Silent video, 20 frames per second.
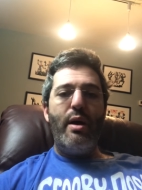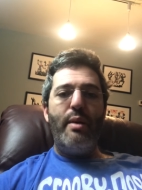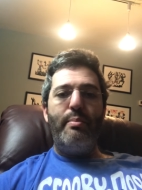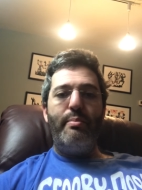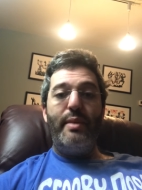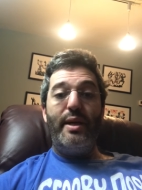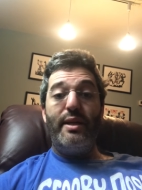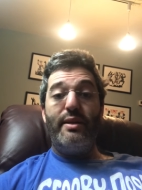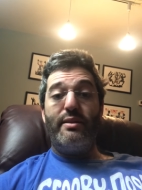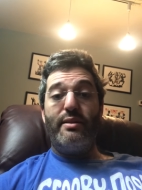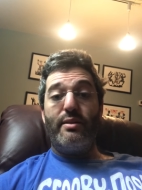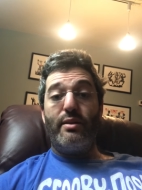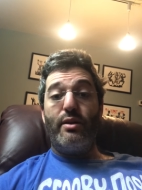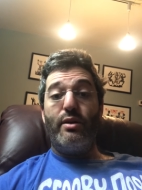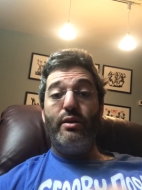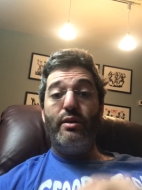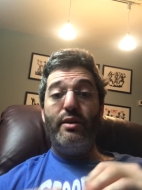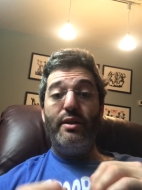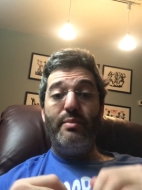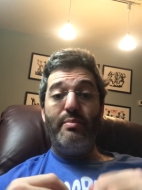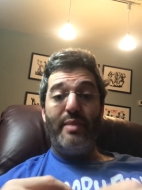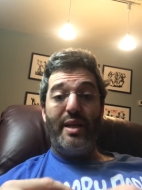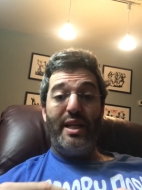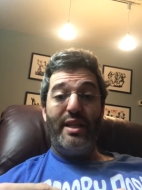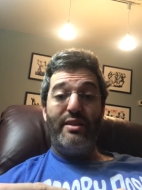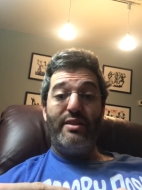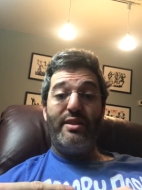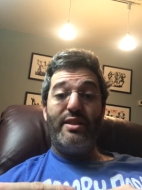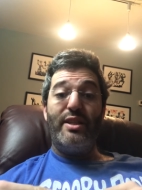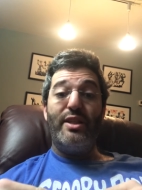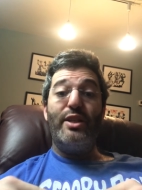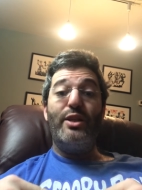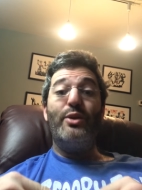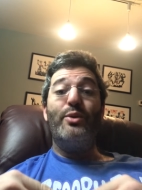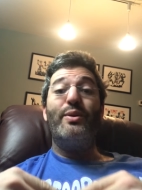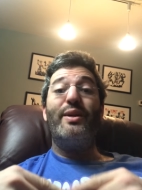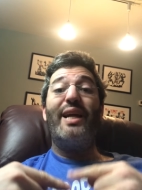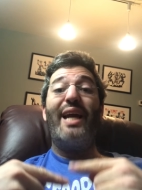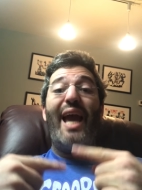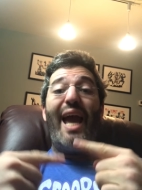Means could means you
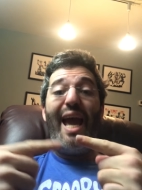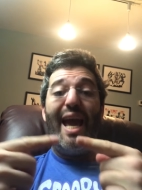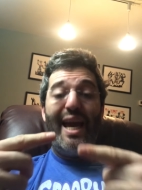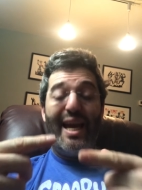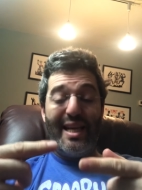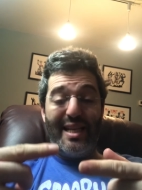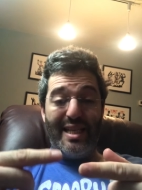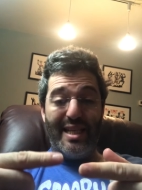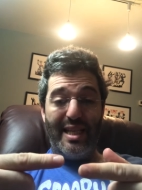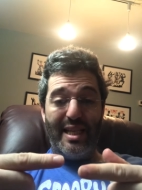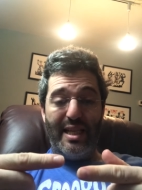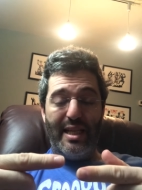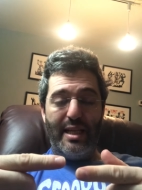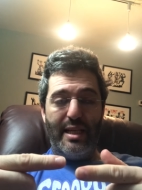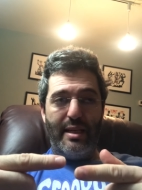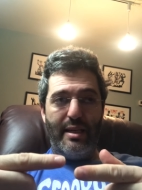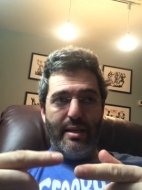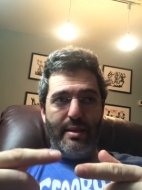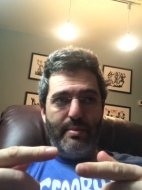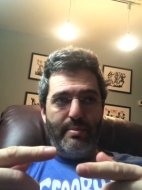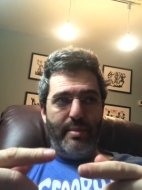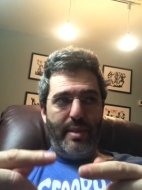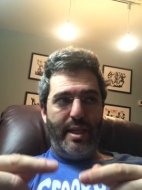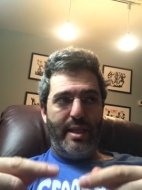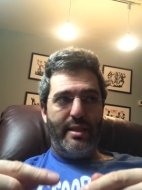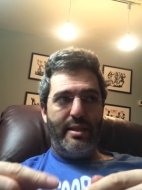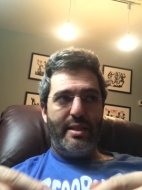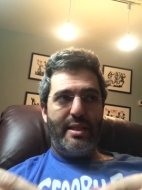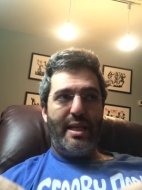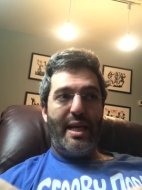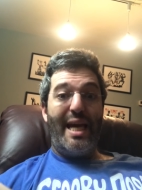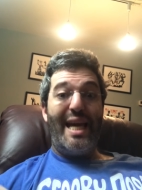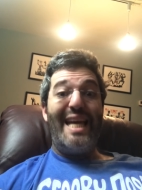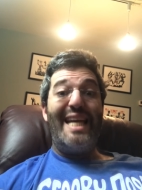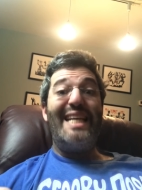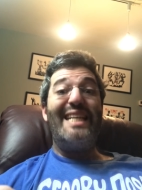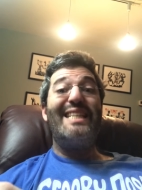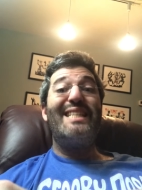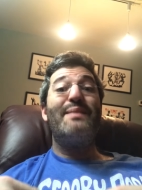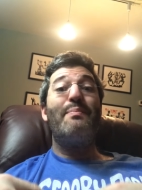can. Means
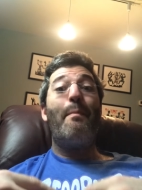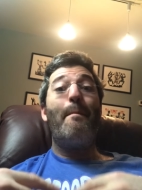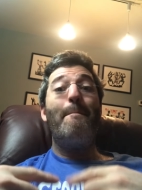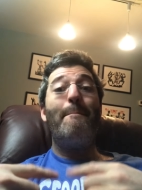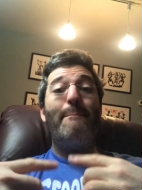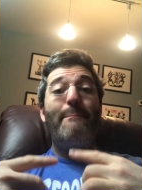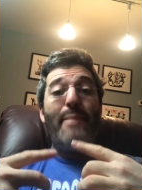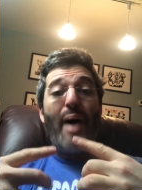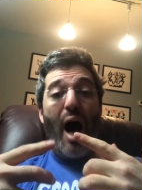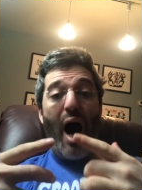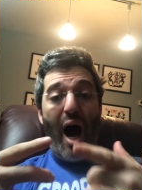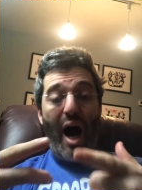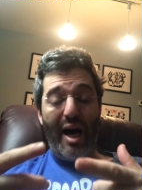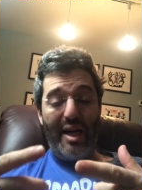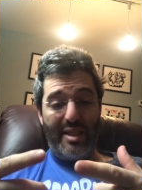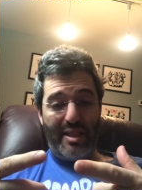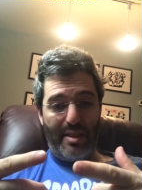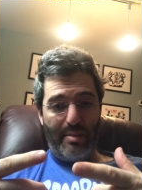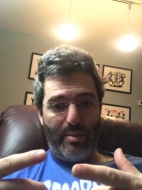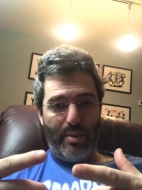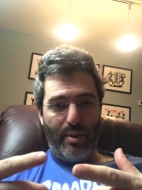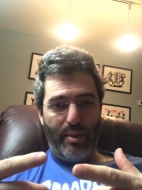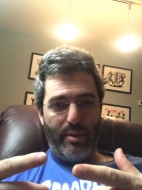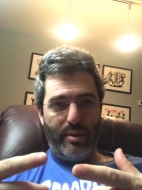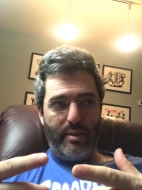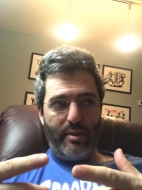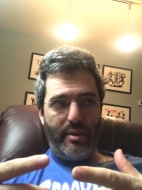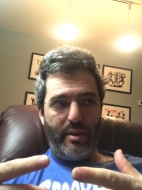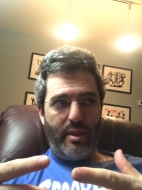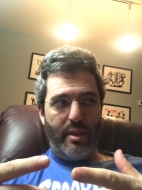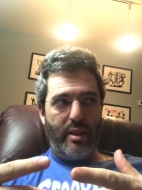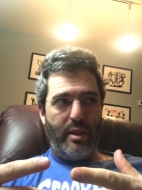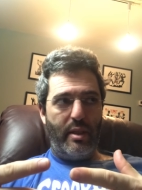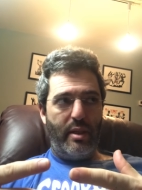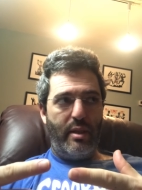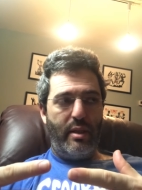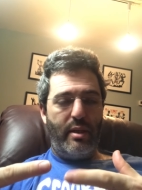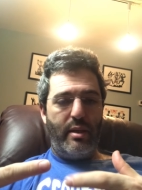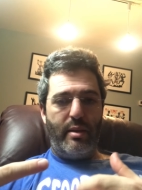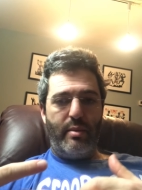it's possible.
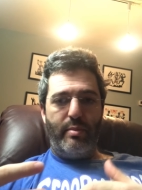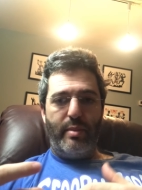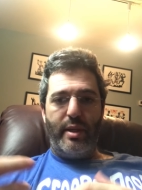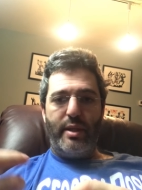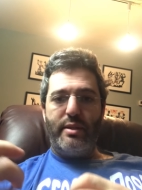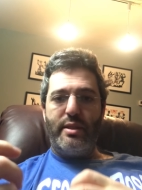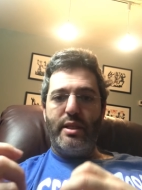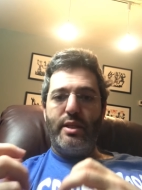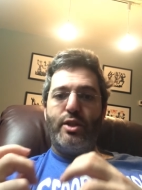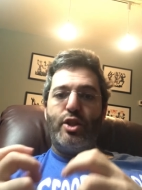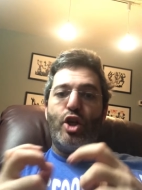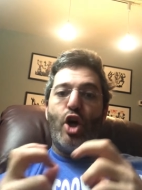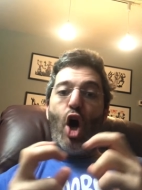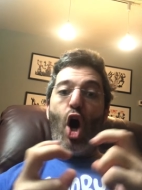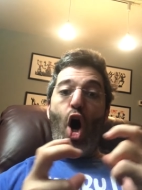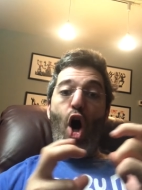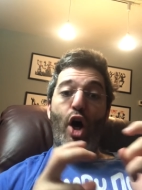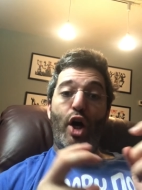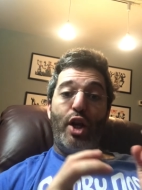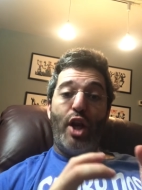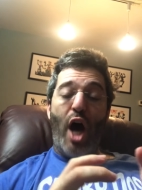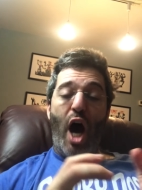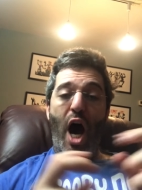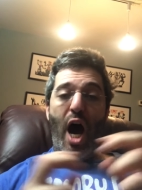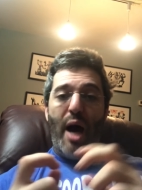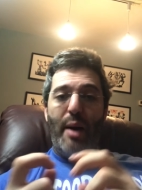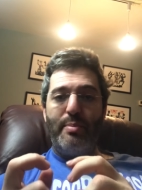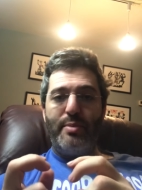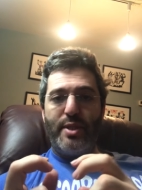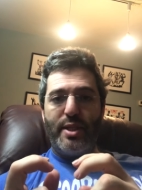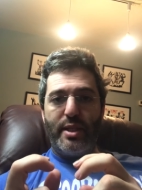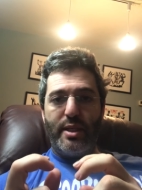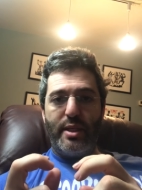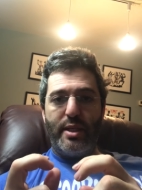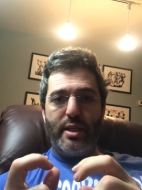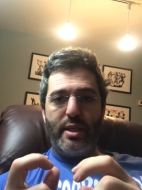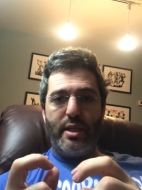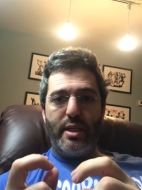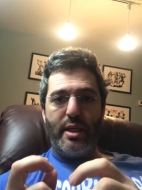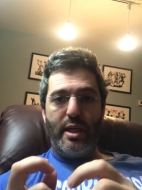Means it's an option.
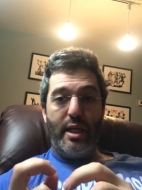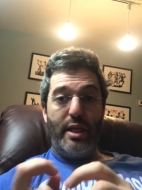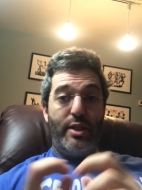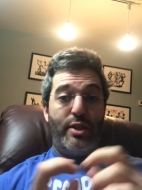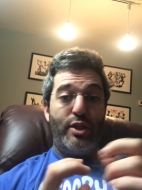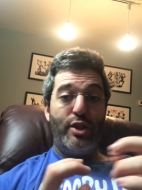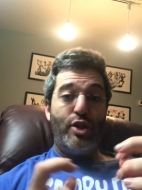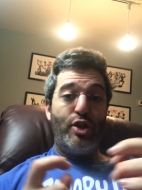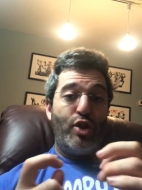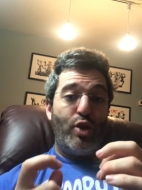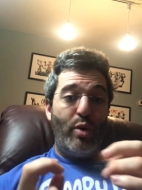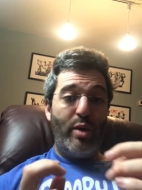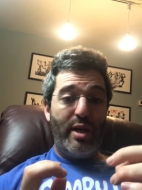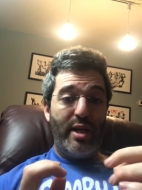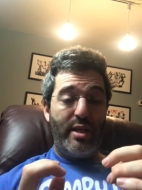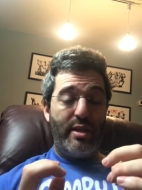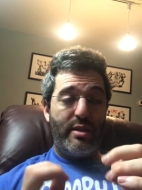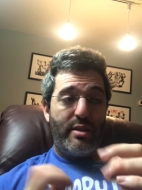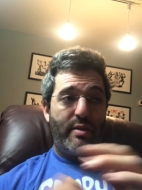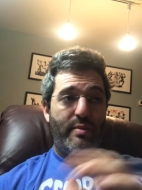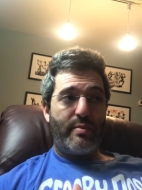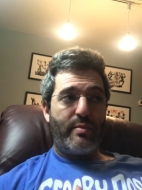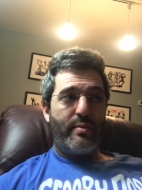It's a choice.